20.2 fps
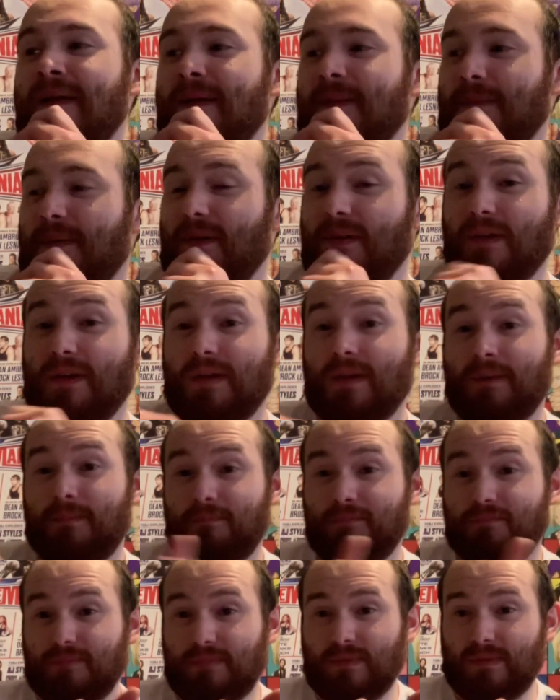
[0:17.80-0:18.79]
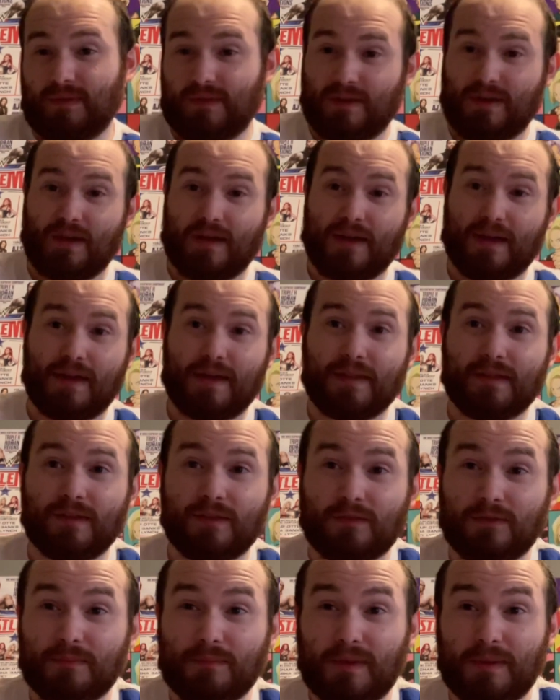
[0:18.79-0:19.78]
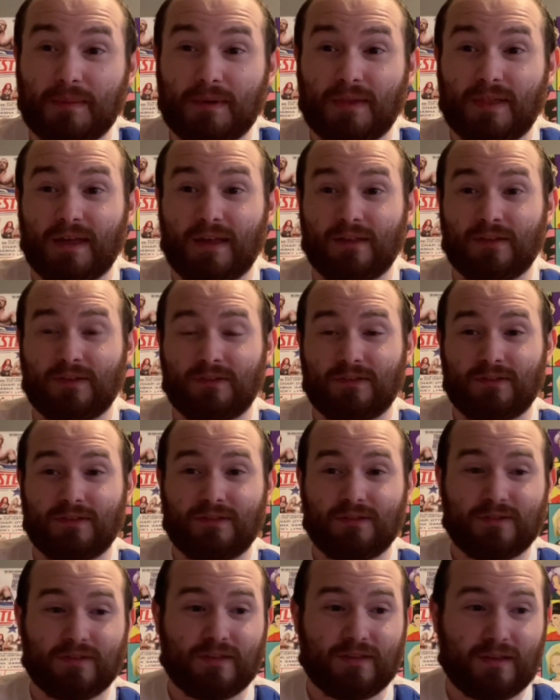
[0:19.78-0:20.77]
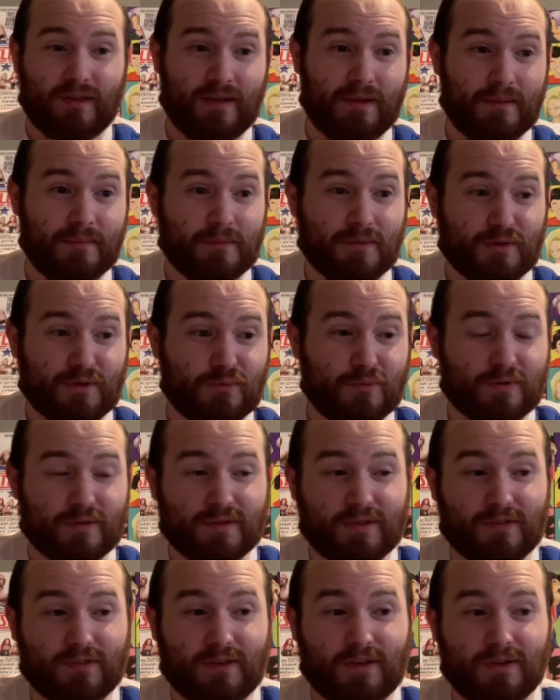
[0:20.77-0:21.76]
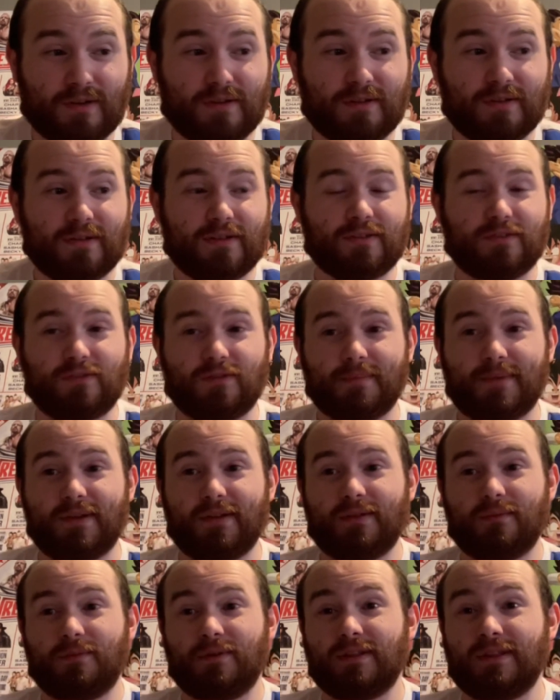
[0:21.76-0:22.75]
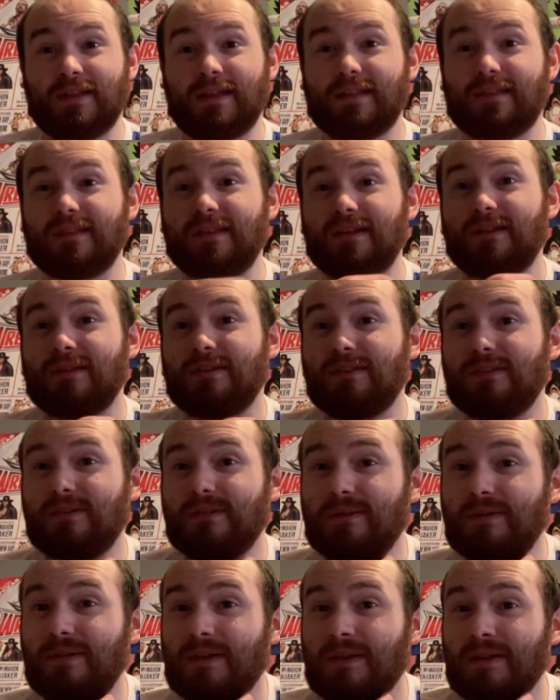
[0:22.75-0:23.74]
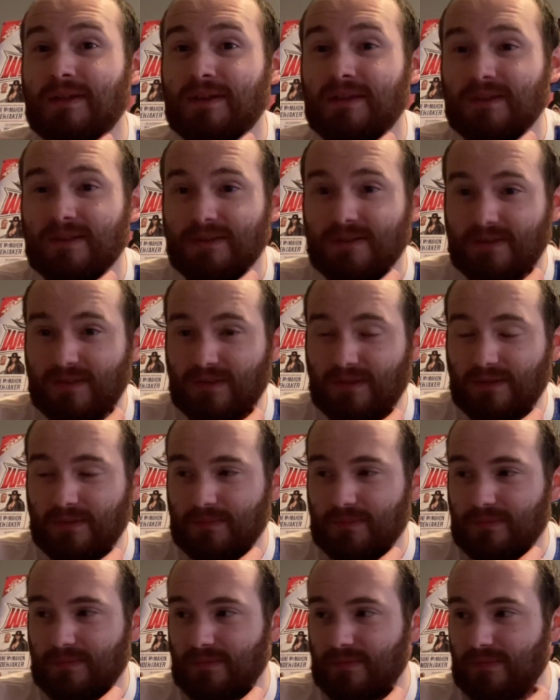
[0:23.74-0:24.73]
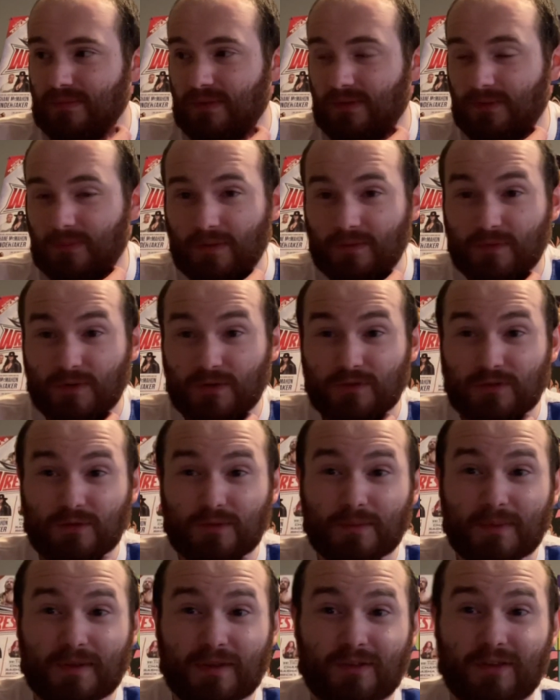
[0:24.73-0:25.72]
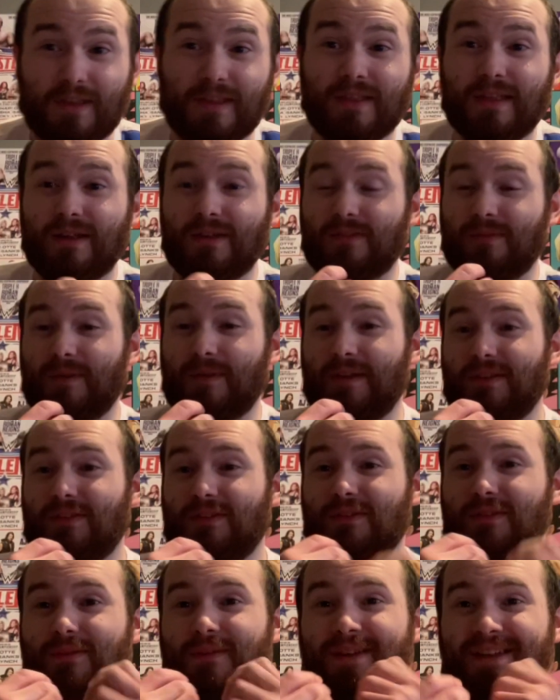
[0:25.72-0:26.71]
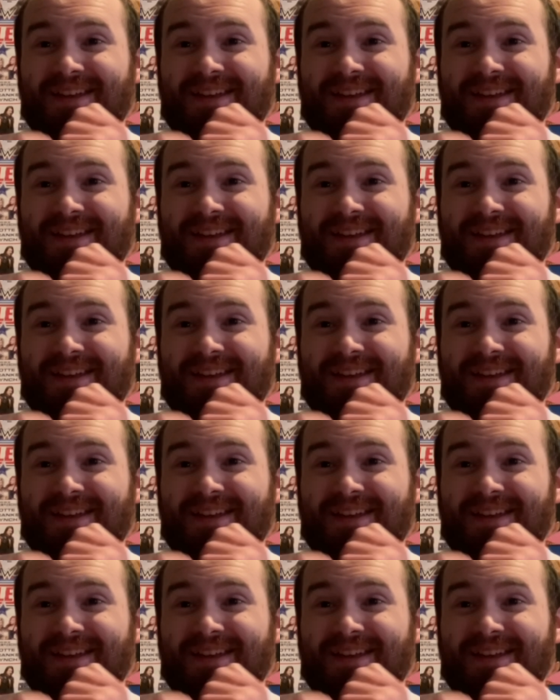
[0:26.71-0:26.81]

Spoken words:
um, this will be my last time recording this here. Talk about it whatnot there, so uh, this will be the version you'll be seeing there. So